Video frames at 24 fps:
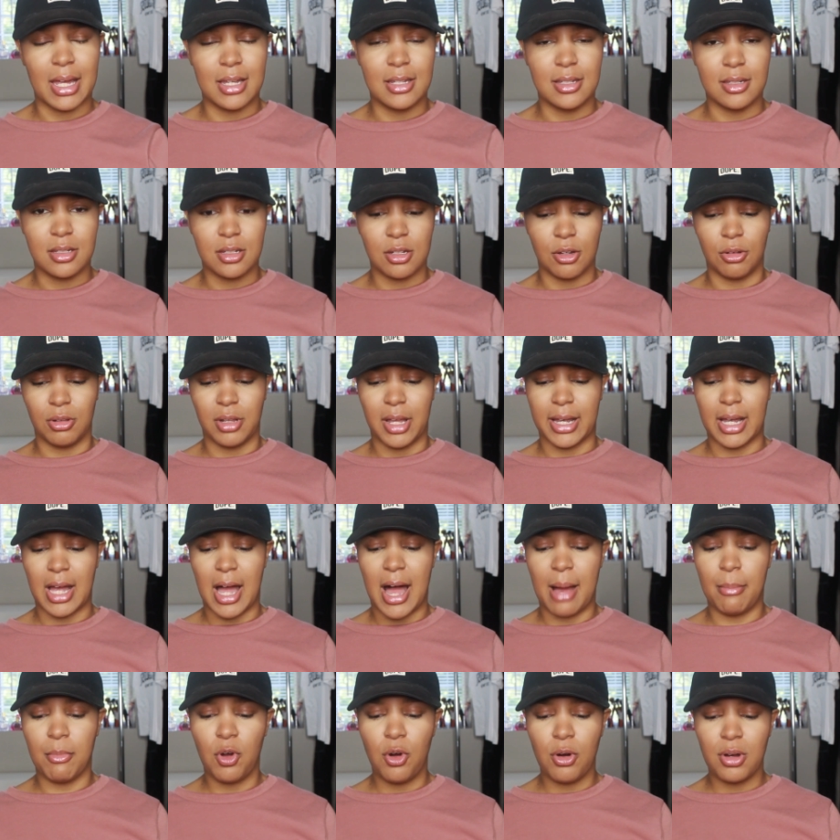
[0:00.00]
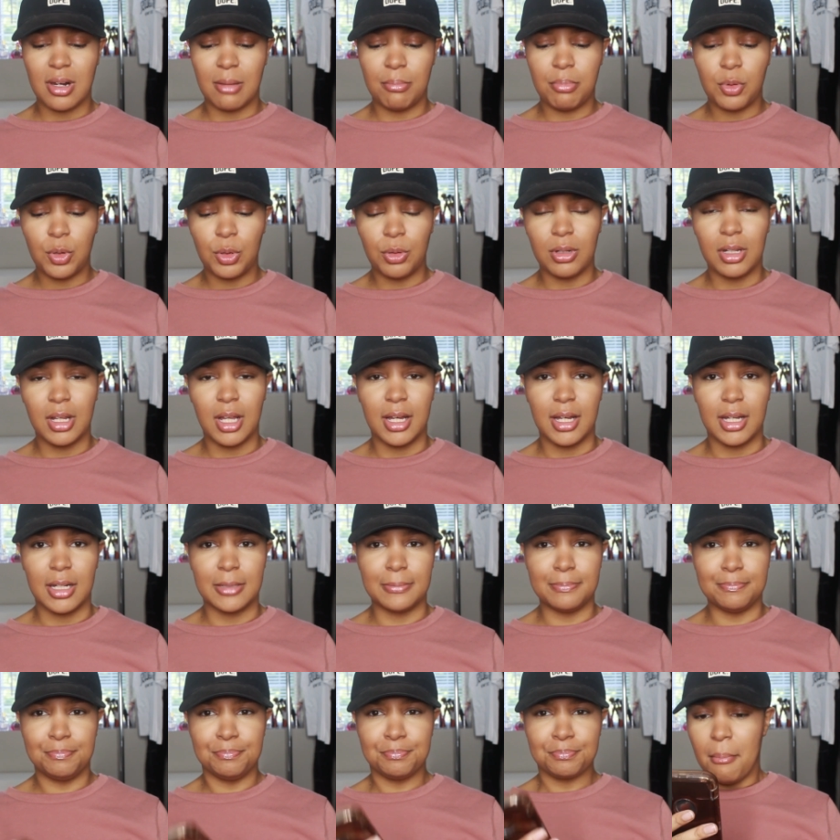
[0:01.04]
And so, like, I'm going to pull
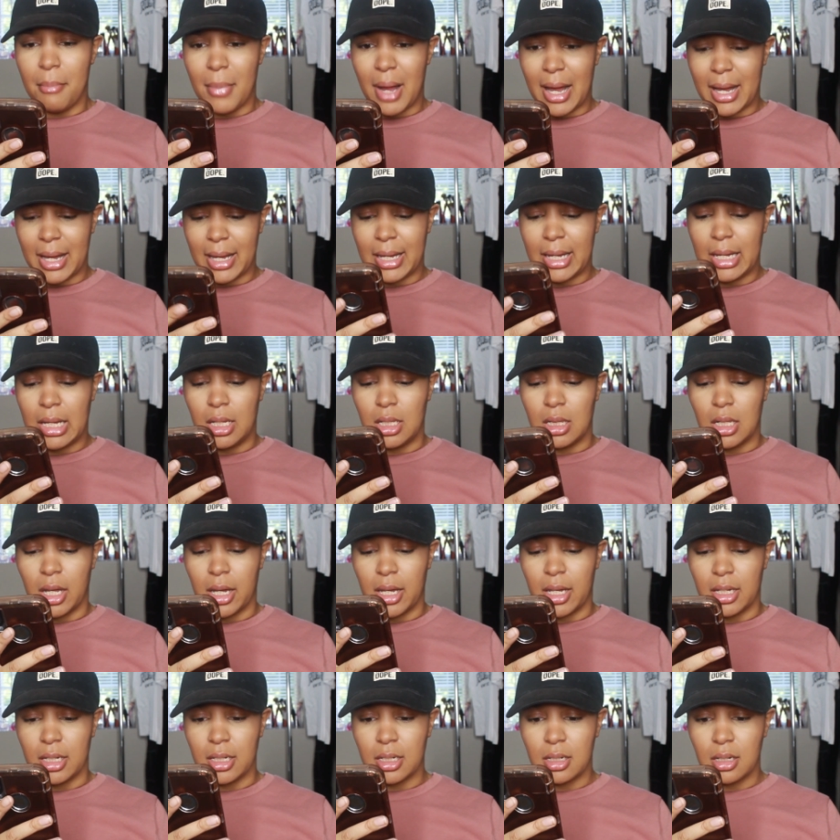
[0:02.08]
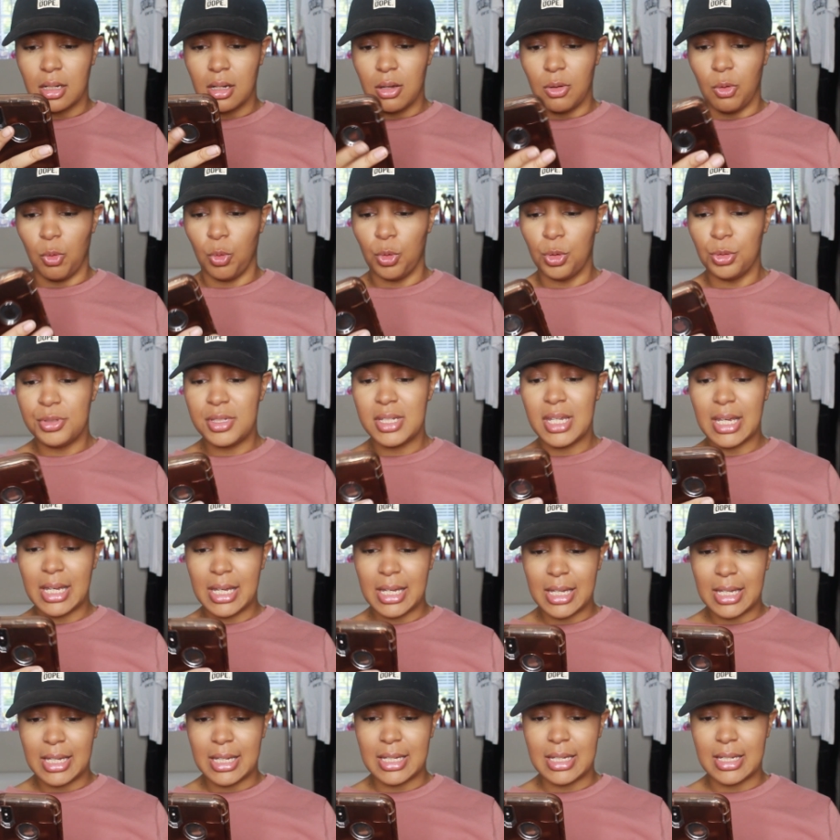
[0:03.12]
up my, like,
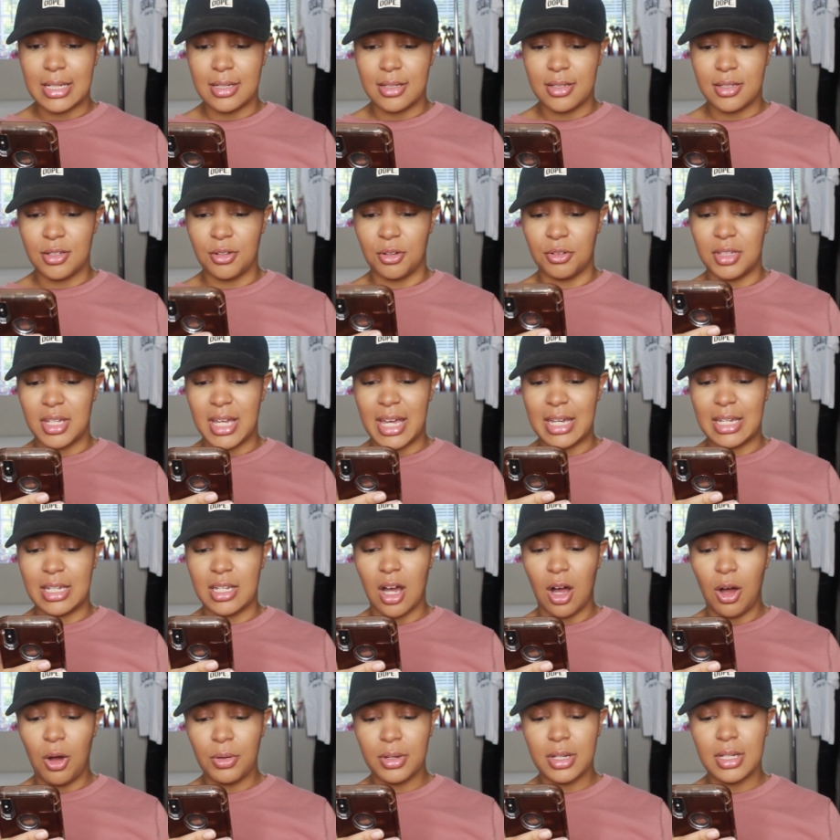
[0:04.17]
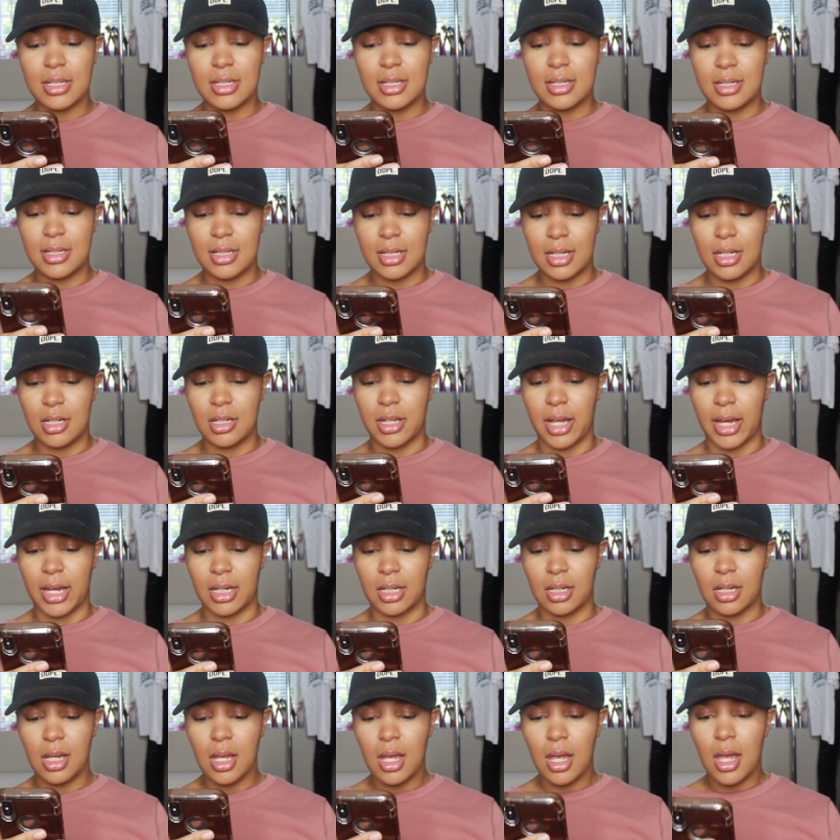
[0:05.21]
routine so that y'all can see,
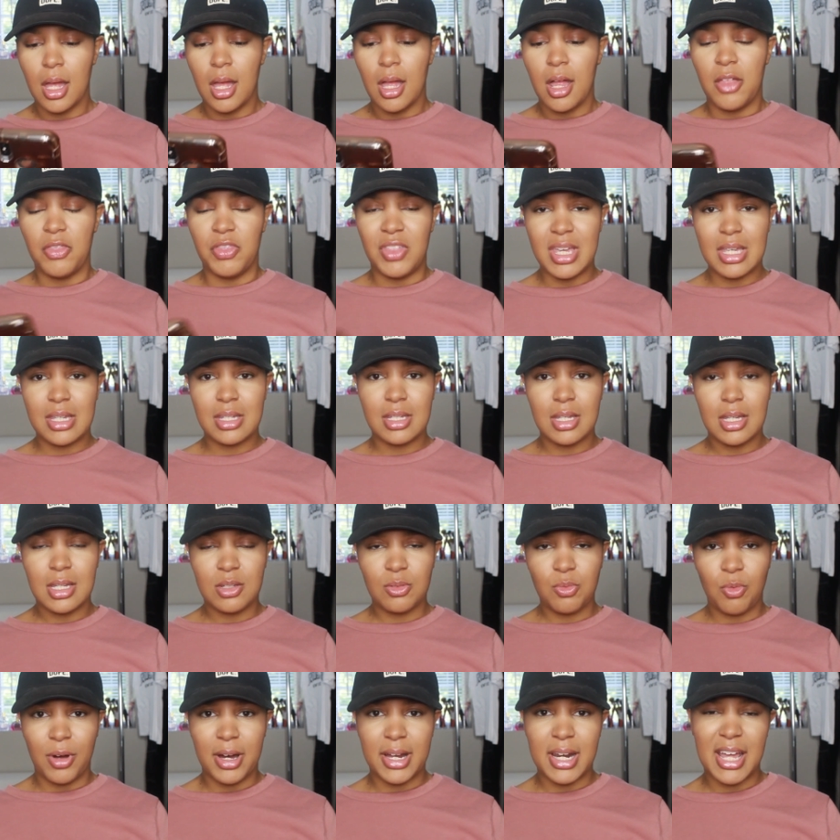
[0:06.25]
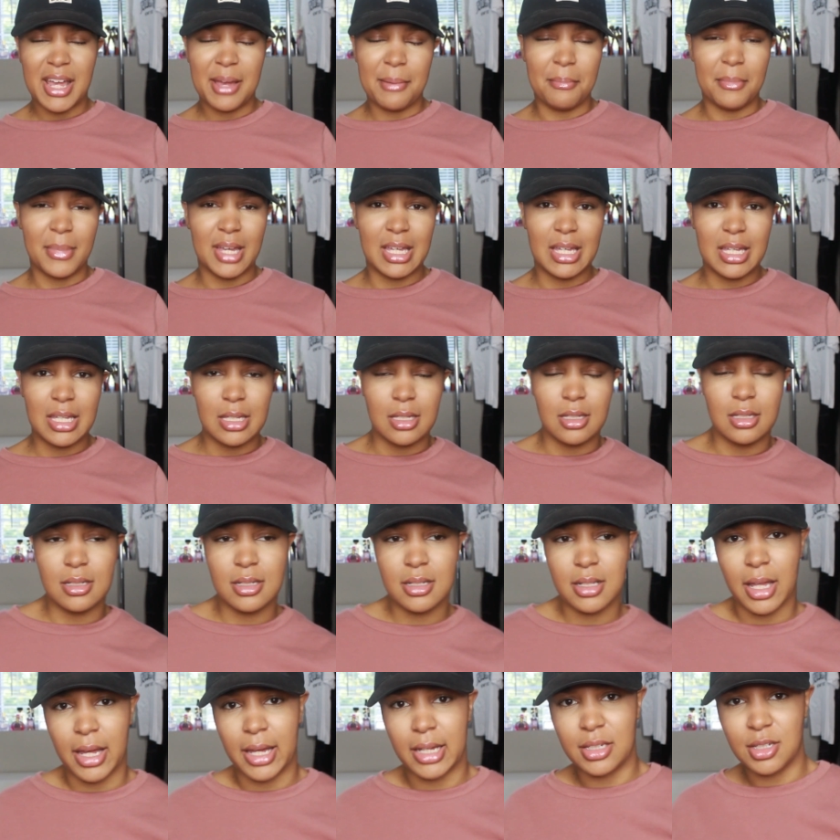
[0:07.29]
like, this is what it means,
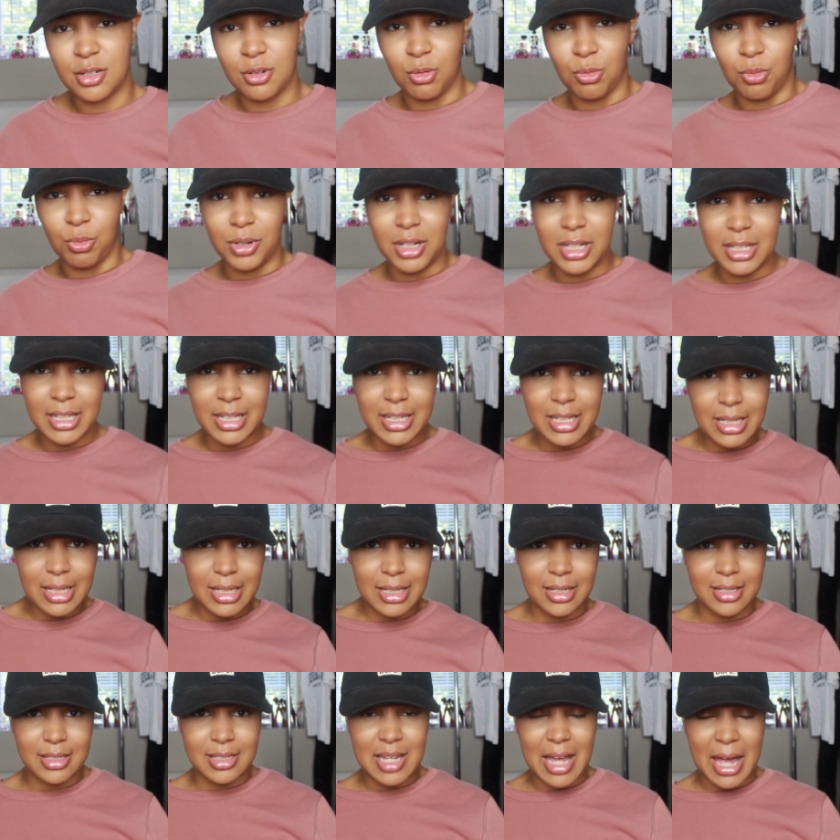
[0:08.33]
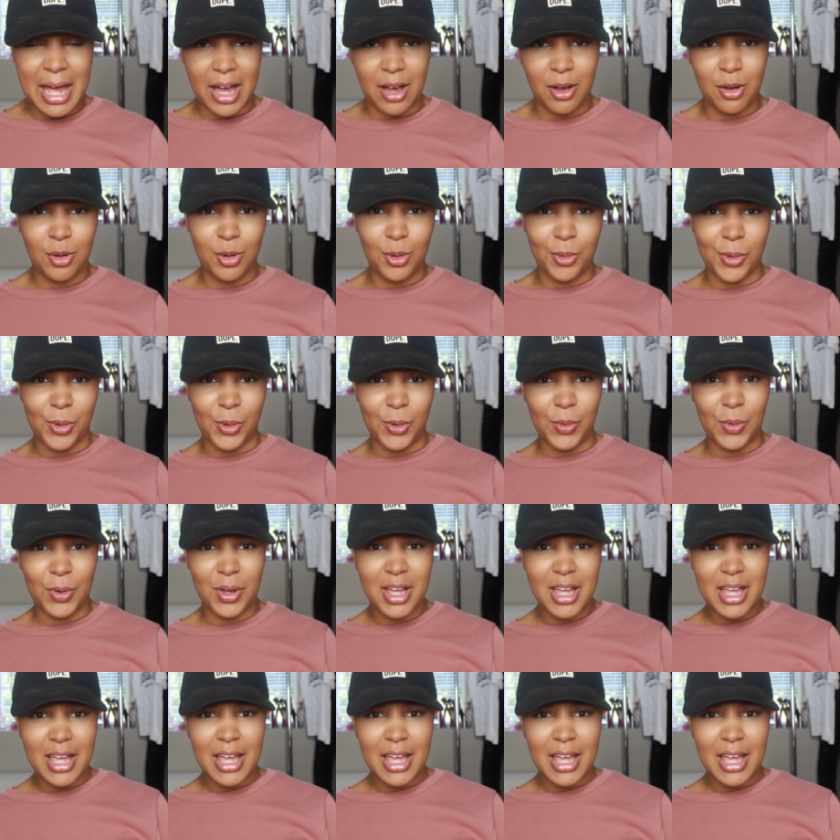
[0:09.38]
like, to really tackle